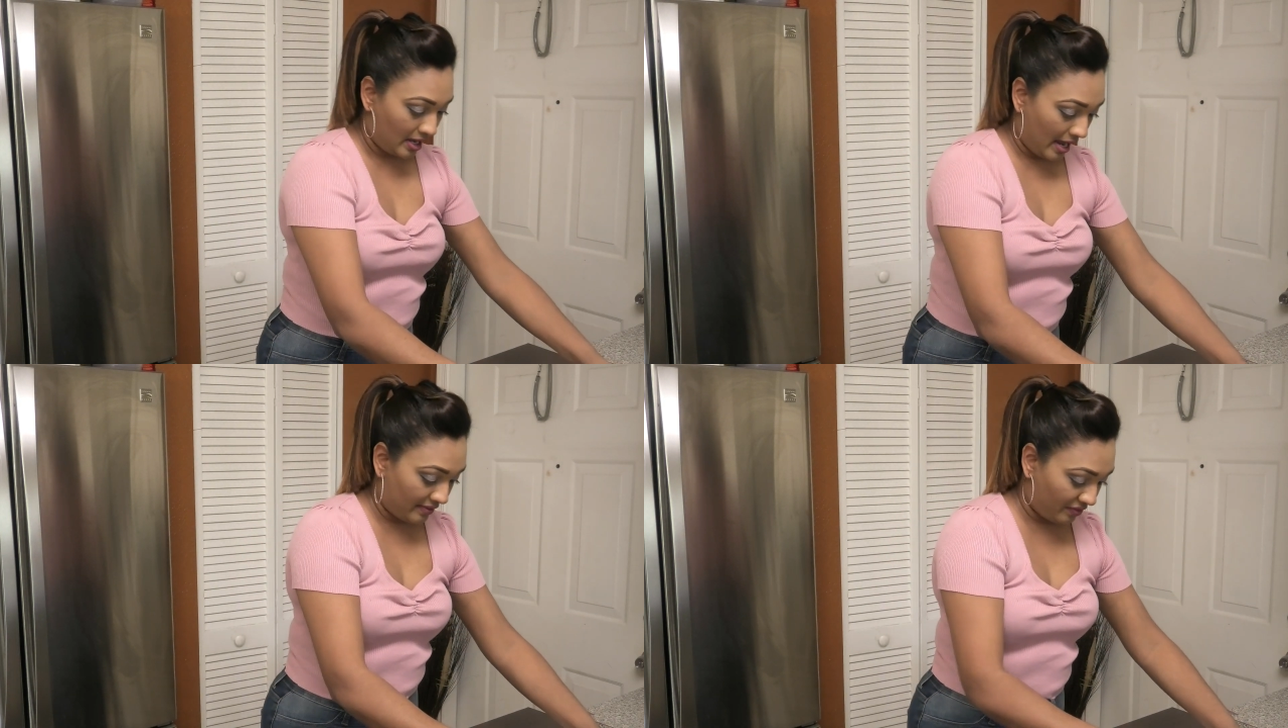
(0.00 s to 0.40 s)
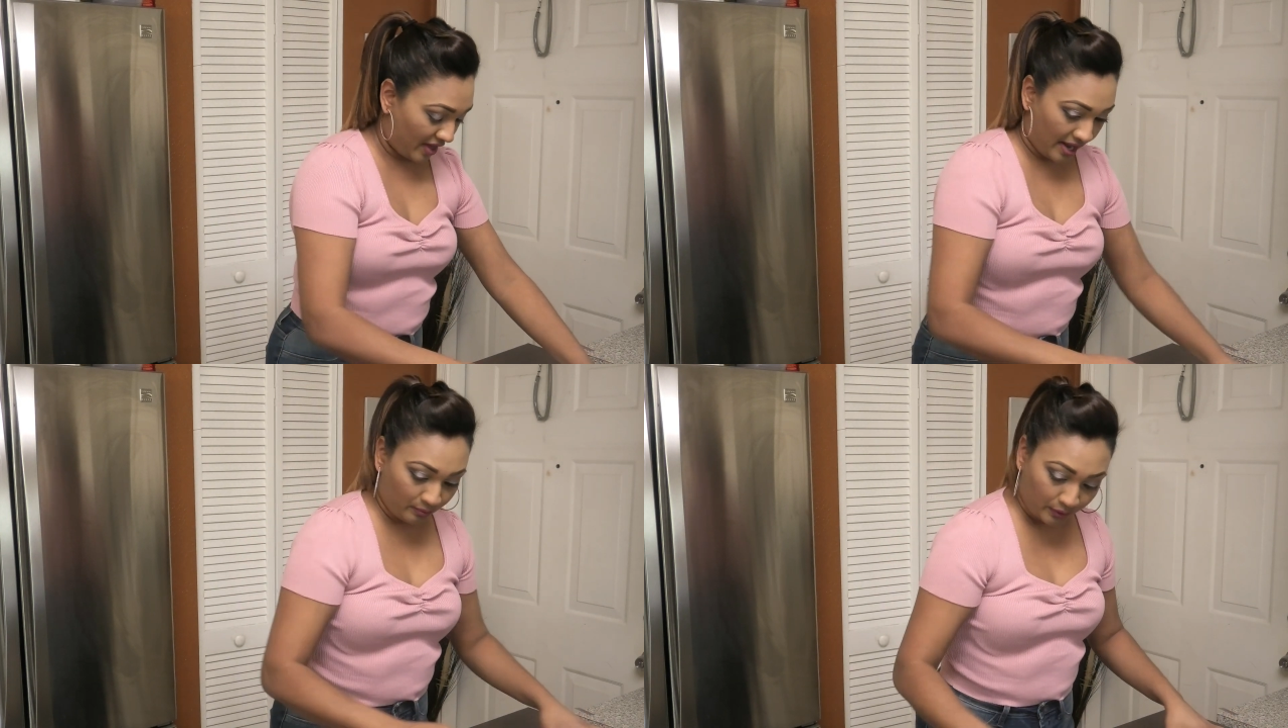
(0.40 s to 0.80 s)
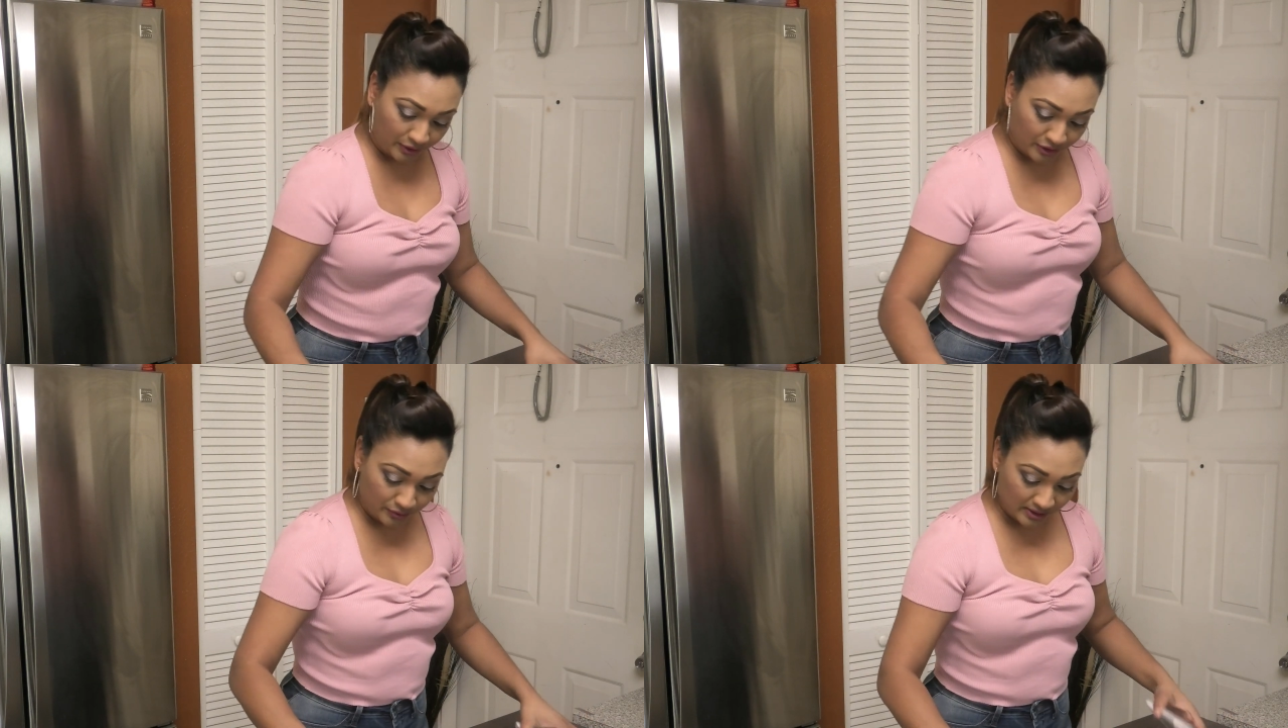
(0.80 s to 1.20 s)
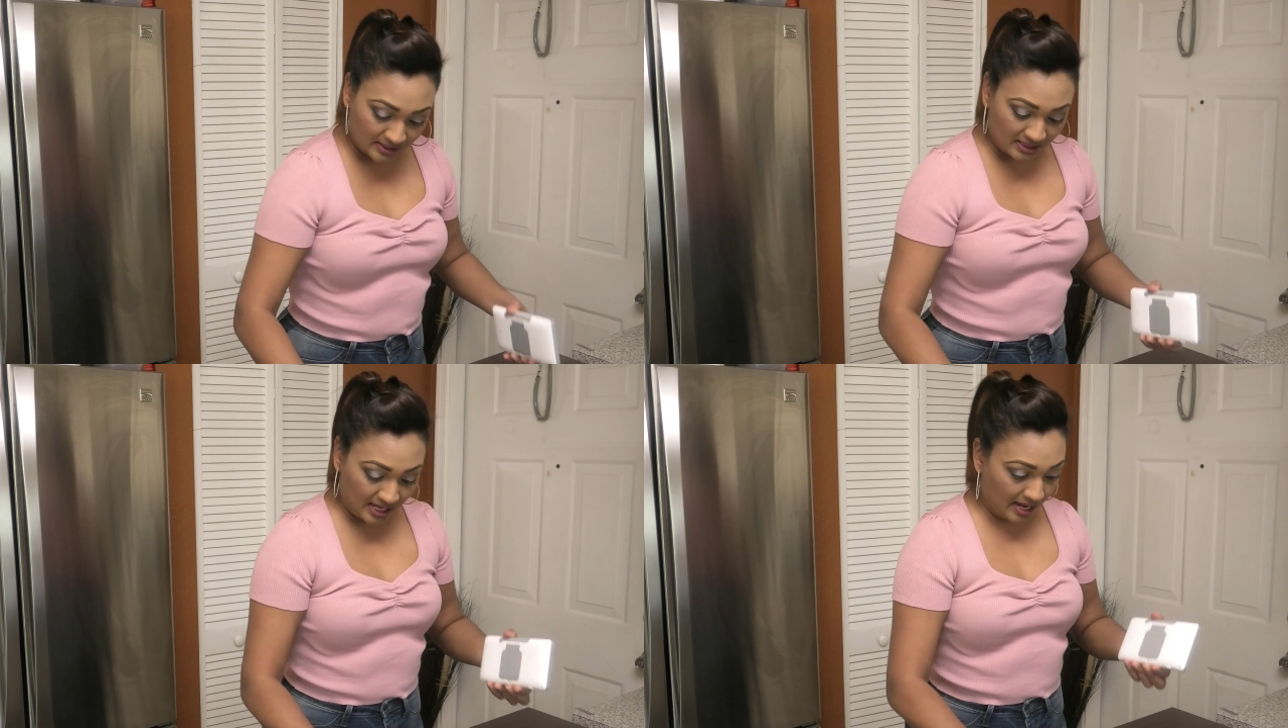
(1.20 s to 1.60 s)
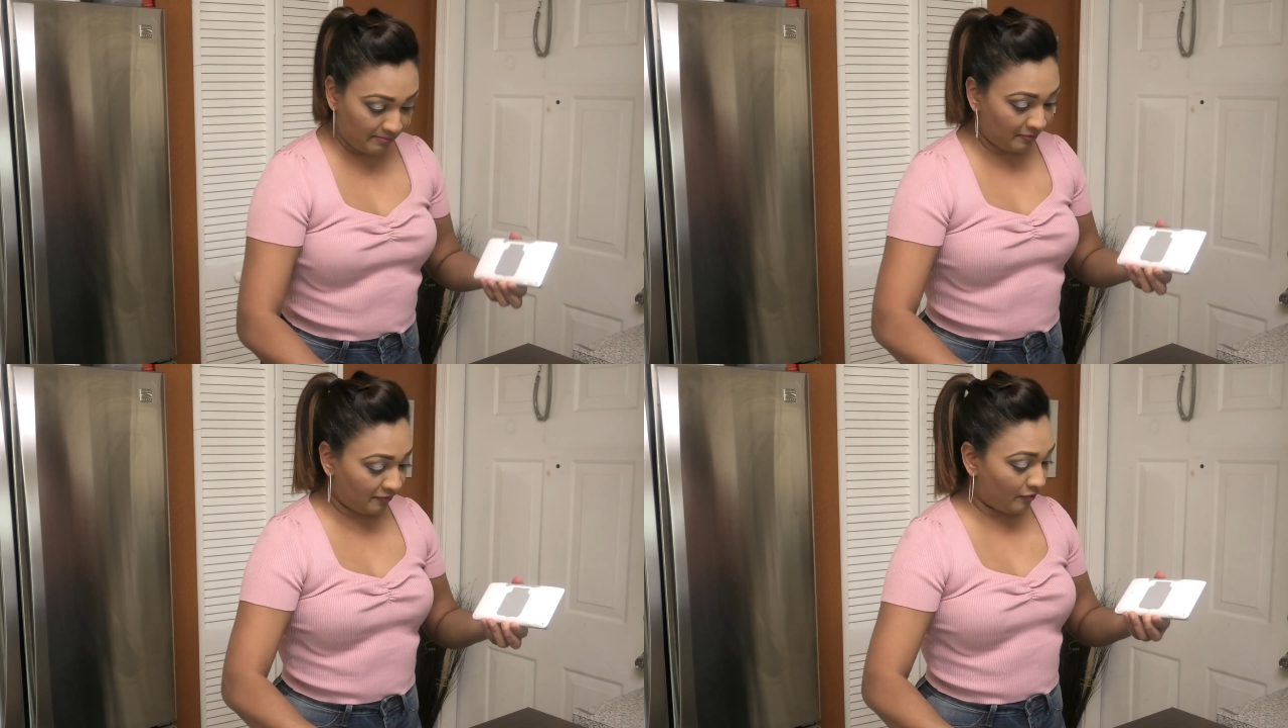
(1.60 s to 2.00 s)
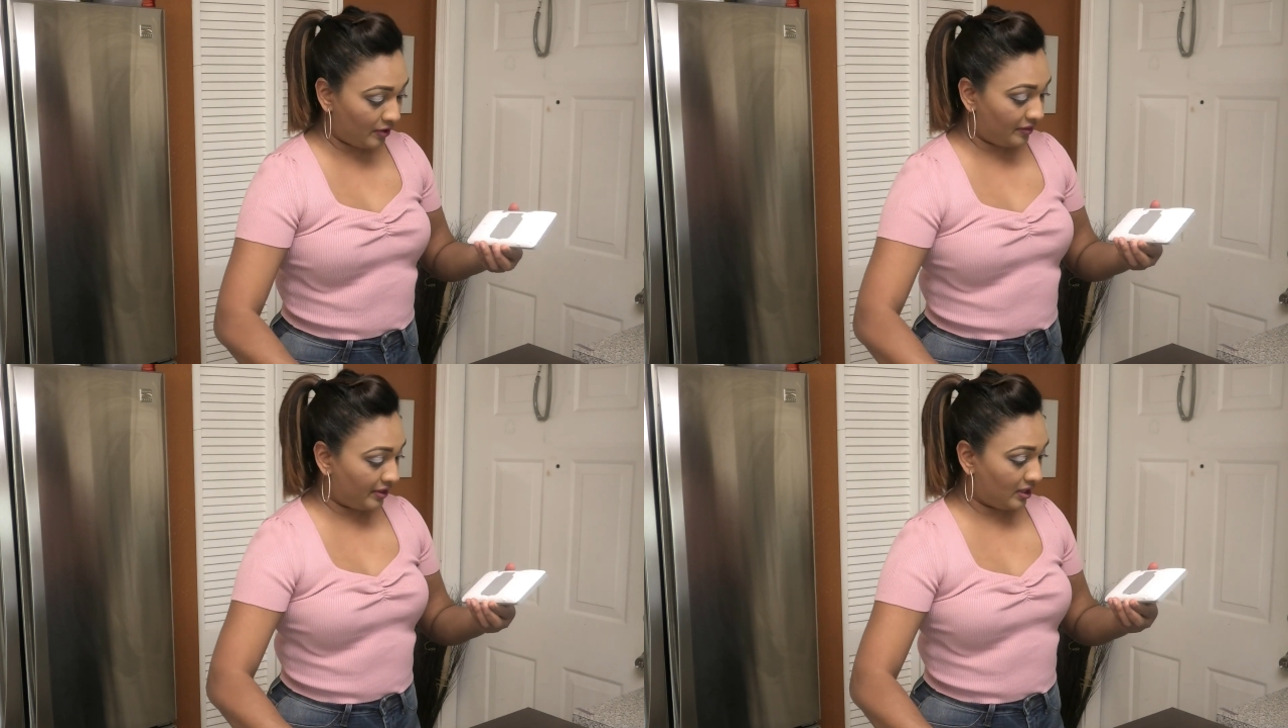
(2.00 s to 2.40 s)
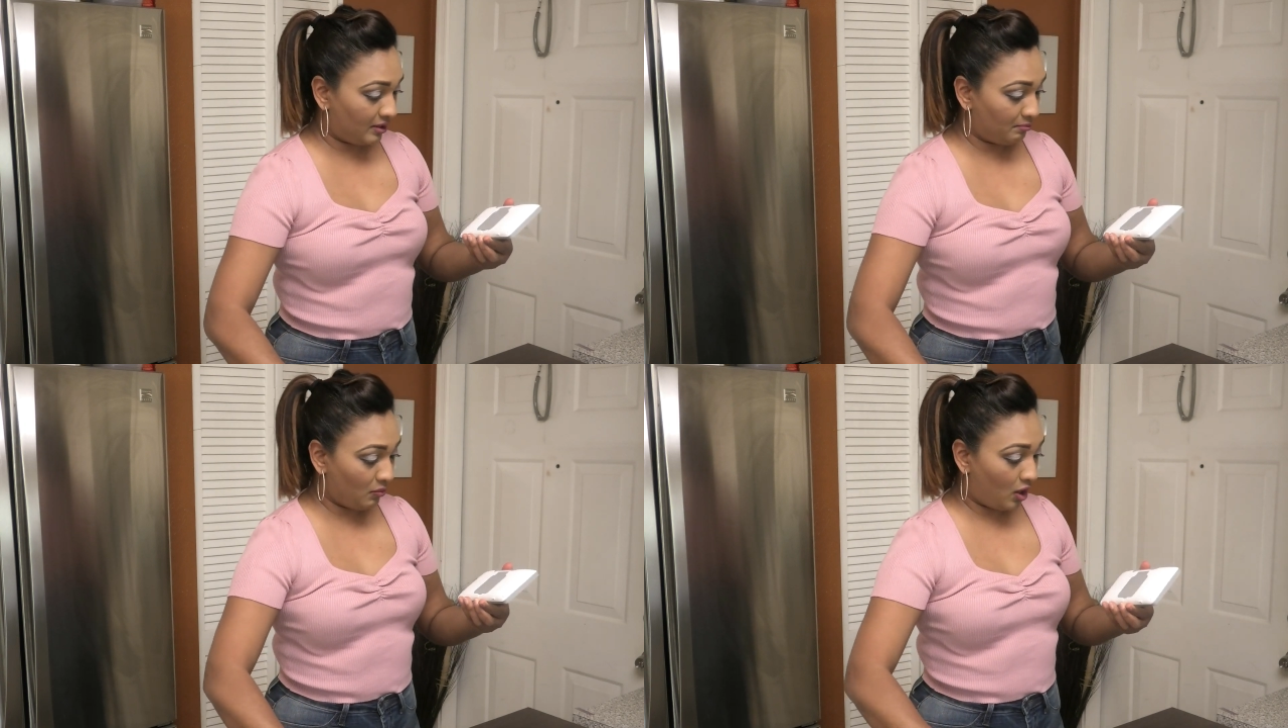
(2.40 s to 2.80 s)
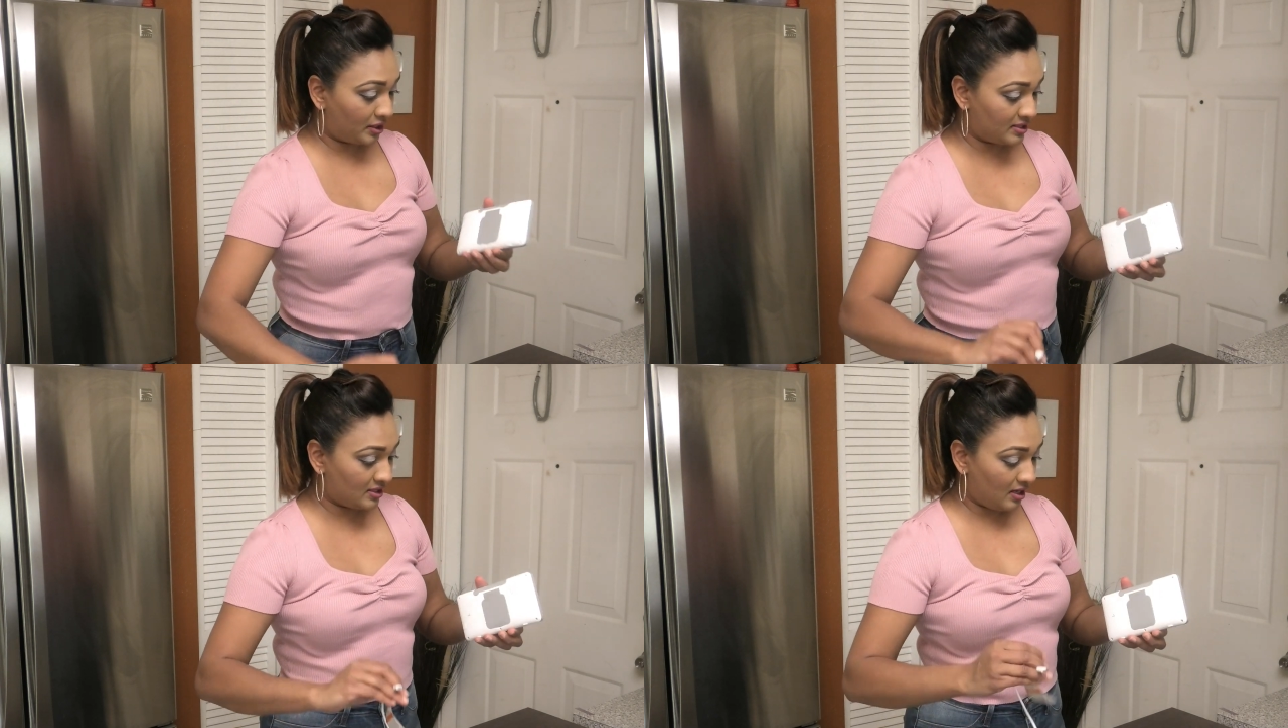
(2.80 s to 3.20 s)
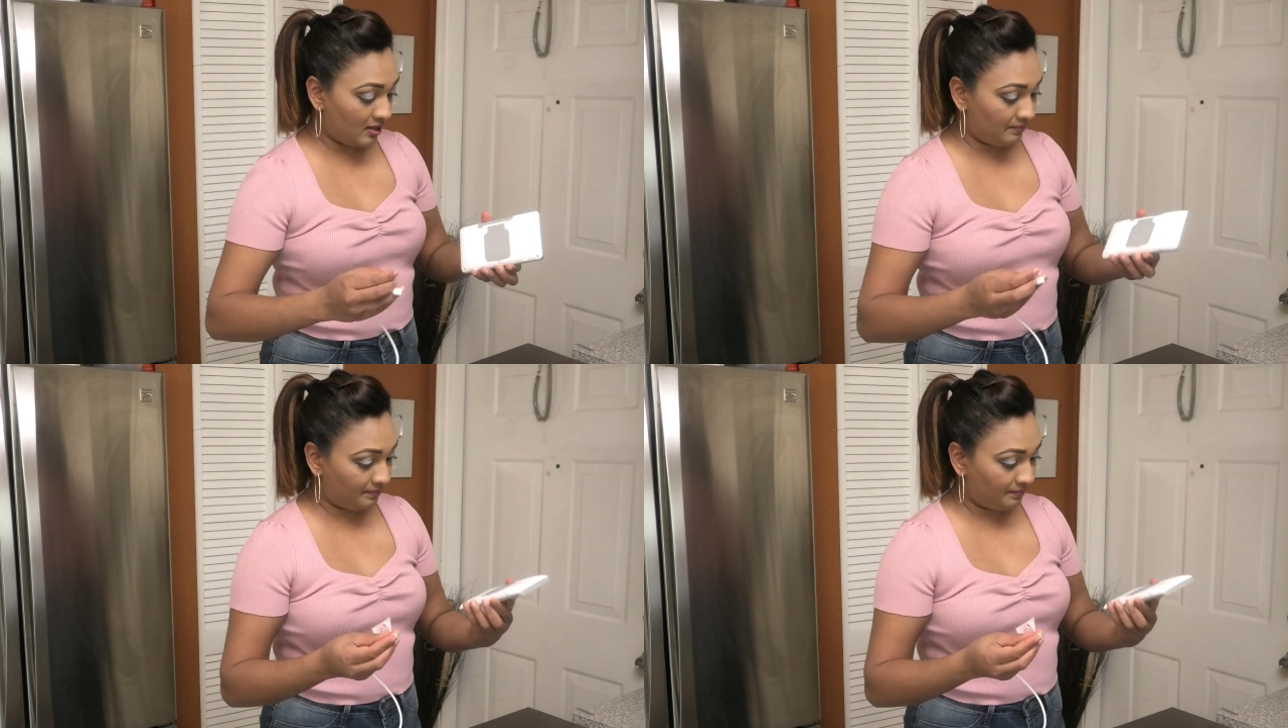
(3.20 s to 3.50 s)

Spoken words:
And then we're going to do the same for the monitor.